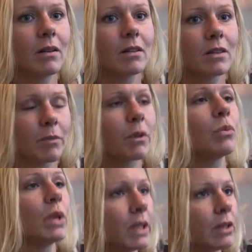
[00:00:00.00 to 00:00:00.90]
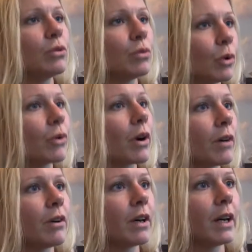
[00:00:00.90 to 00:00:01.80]
something we need to do more
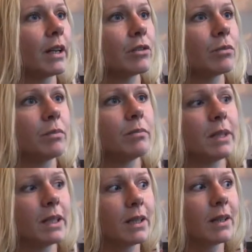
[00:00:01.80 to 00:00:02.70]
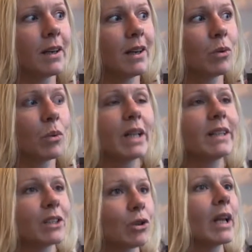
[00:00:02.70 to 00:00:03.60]
of, and to be
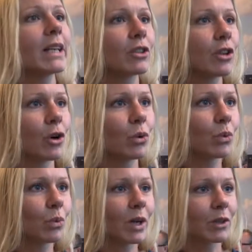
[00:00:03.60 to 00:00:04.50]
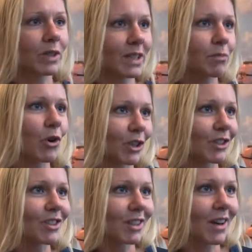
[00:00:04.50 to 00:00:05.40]
willing to let go, one of his
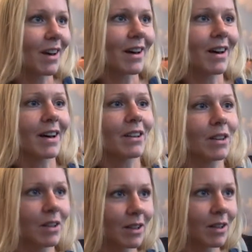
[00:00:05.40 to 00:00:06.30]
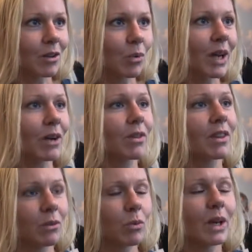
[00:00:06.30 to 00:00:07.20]
points, the
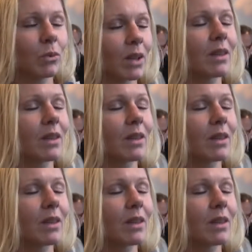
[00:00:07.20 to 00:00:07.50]
way we're